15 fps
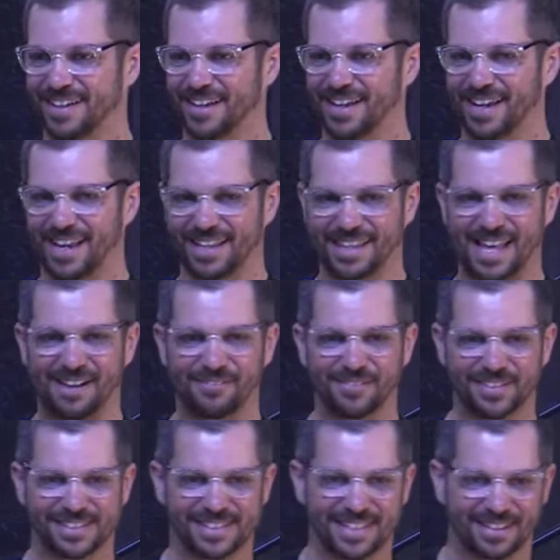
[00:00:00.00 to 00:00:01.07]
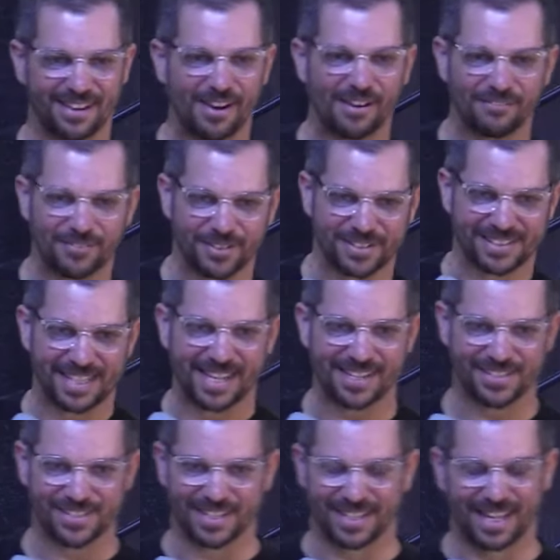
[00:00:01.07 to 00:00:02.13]
And that was the
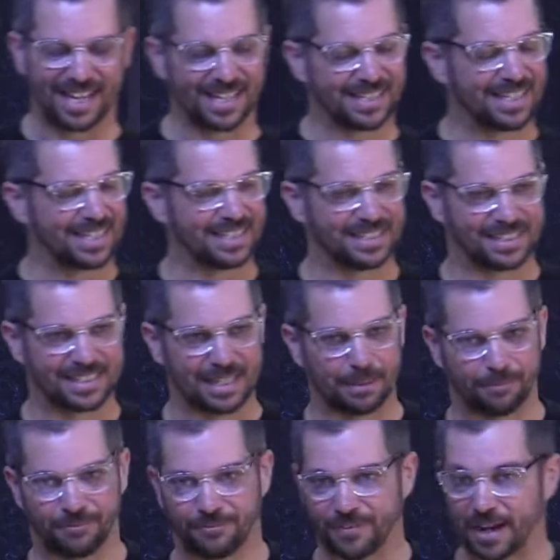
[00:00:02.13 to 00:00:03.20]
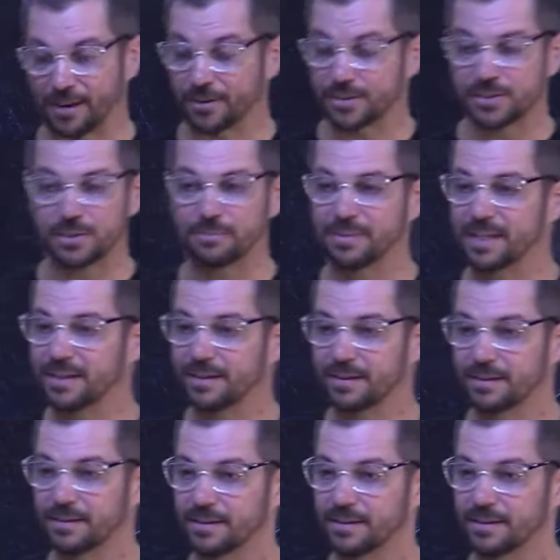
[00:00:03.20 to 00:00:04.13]
conversation. It didn't seem fair to me.